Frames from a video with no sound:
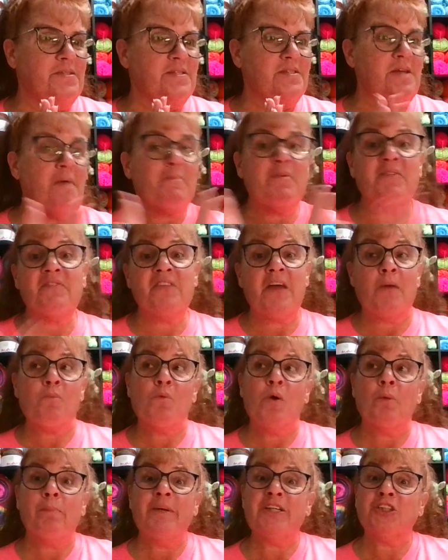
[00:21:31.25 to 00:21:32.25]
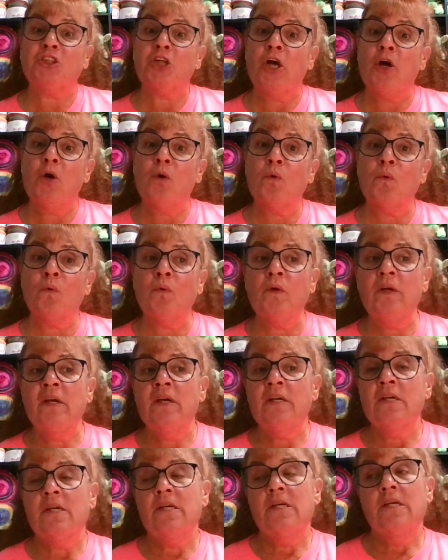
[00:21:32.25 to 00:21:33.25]
Some of them will be shown,
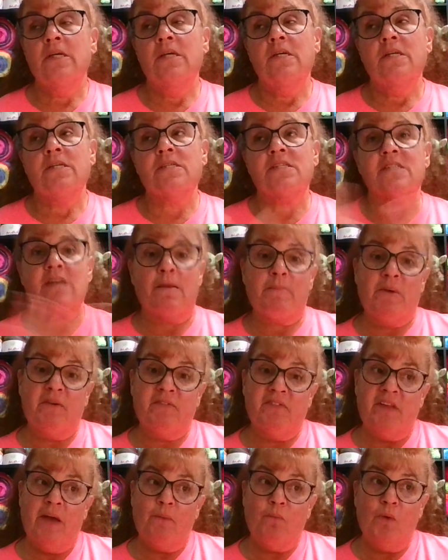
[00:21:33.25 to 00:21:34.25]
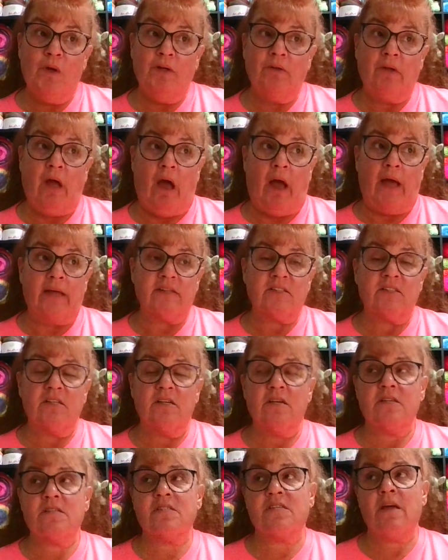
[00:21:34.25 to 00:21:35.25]
some of them will not.
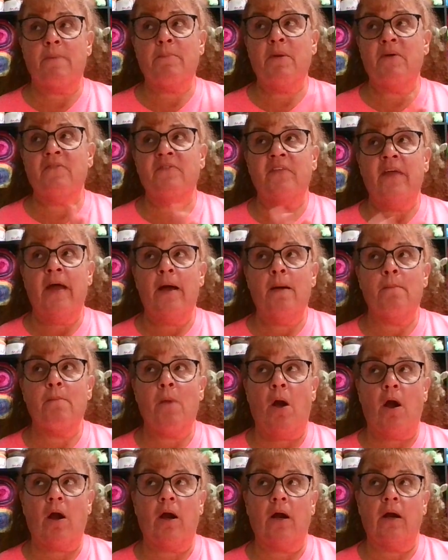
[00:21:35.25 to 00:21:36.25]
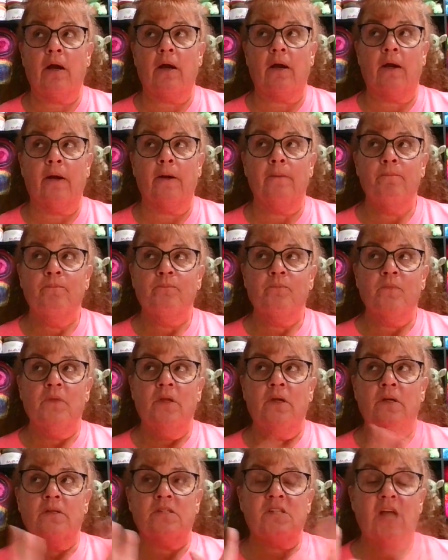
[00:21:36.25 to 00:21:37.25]
Some of them are
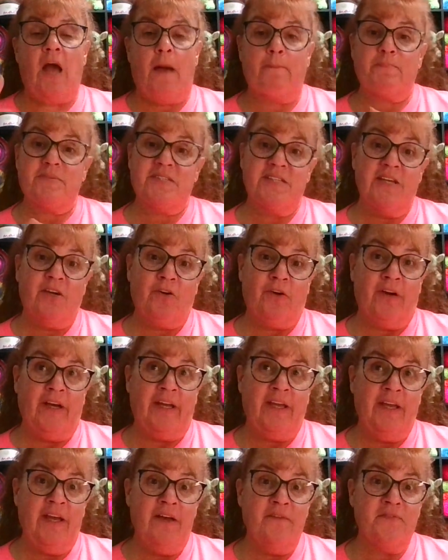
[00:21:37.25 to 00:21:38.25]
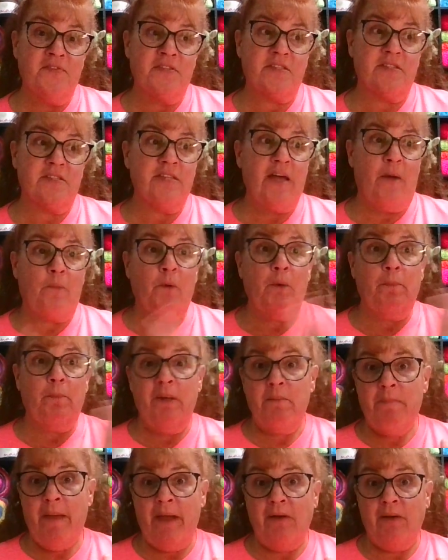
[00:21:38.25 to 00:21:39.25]
top secret gifts that will
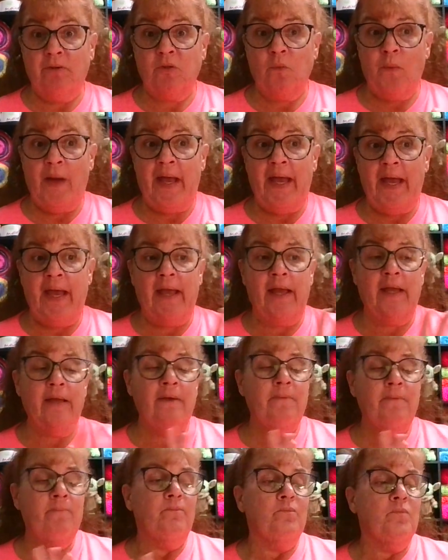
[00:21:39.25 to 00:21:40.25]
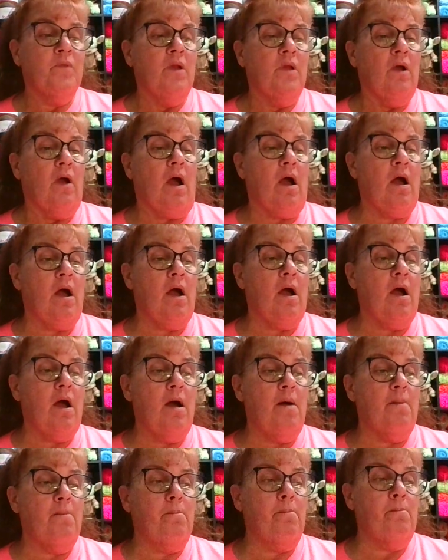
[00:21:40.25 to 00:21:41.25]
be mailed away.
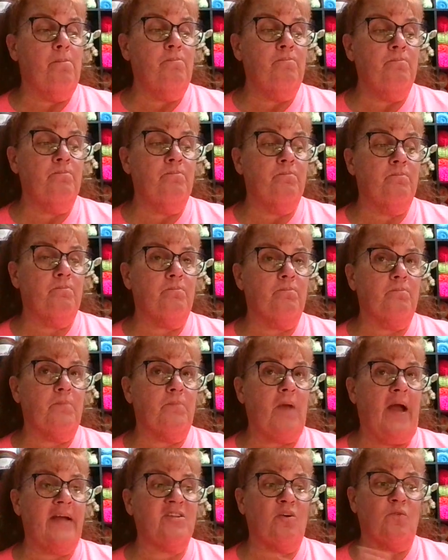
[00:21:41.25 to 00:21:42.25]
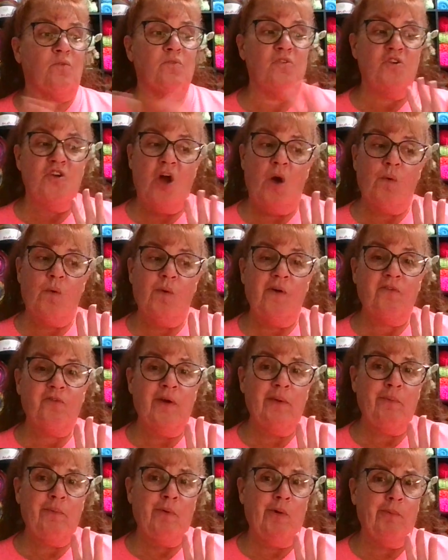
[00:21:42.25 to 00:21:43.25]
I don't know if
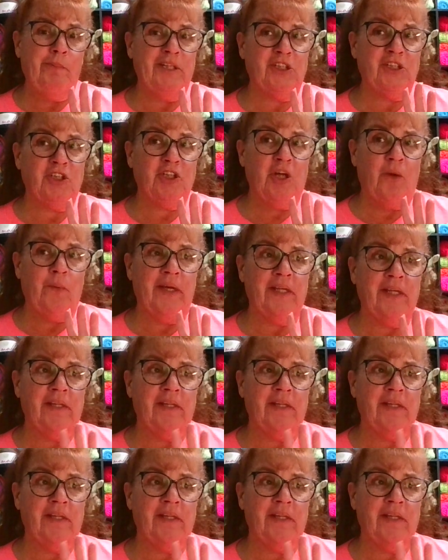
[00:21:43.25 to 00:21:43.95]
we will be showing